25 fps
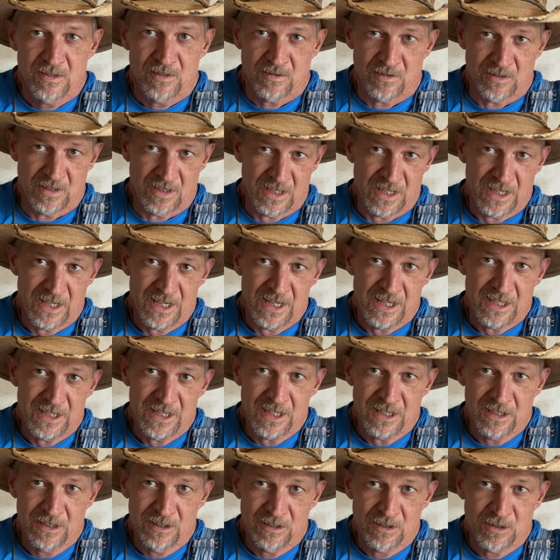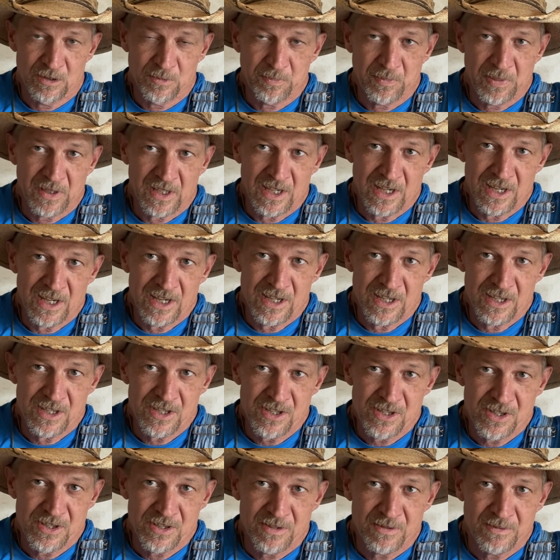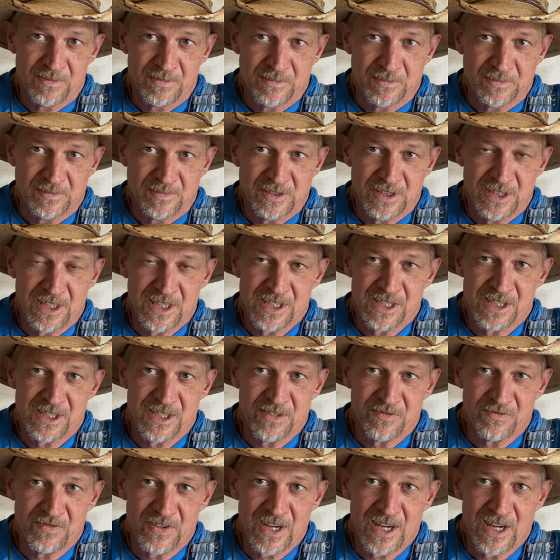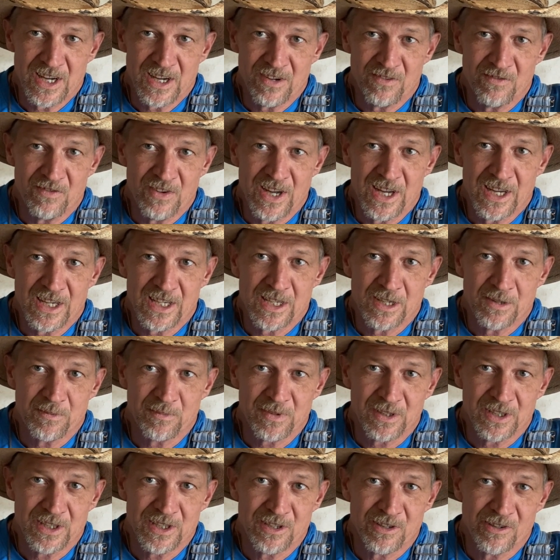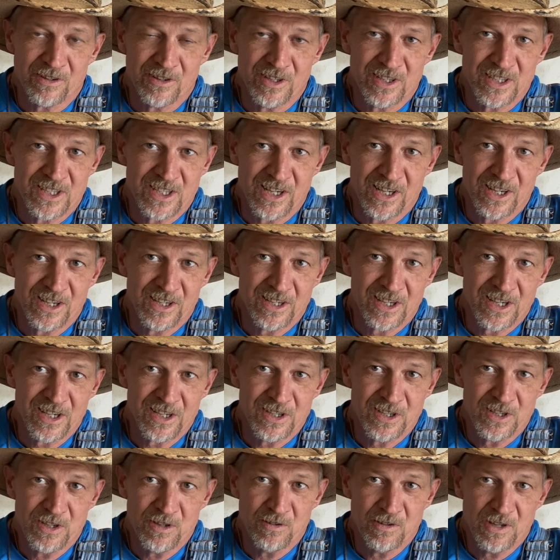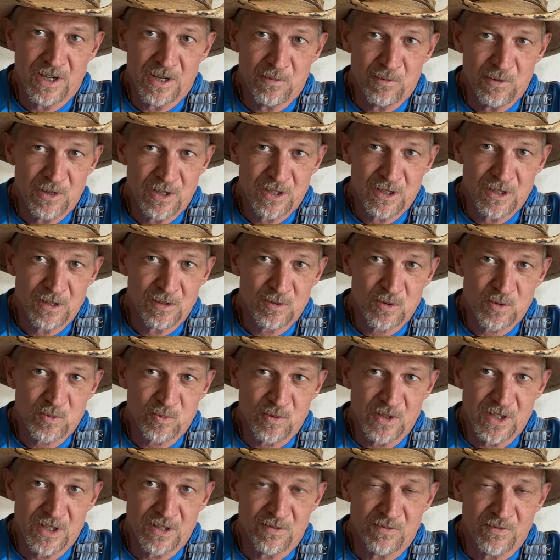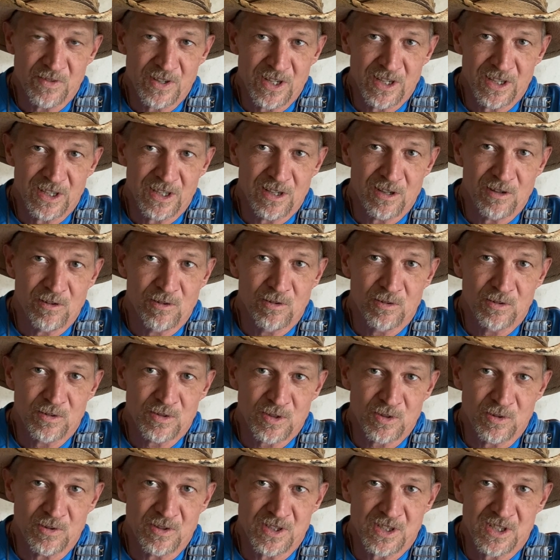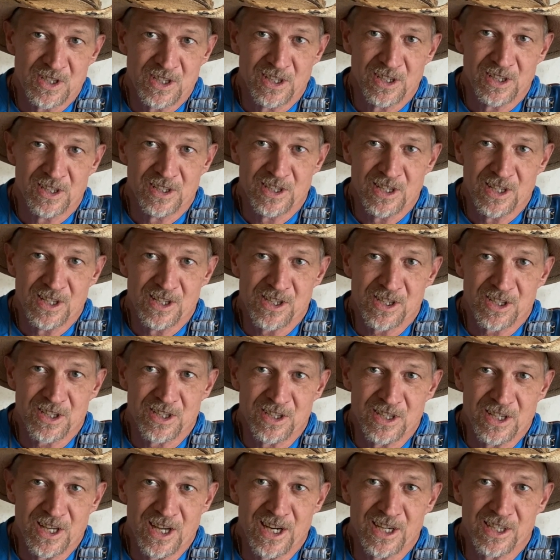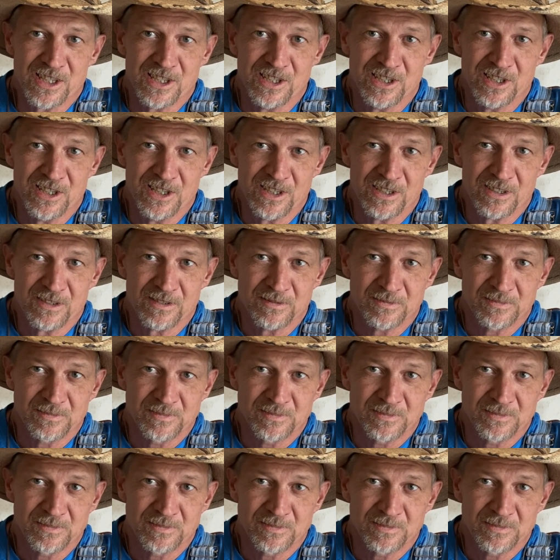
Well, I had that little Polaris 65 vacuum cleaner in there, and I knew they wasn't gonna swim very long, so instead of disconnecting it,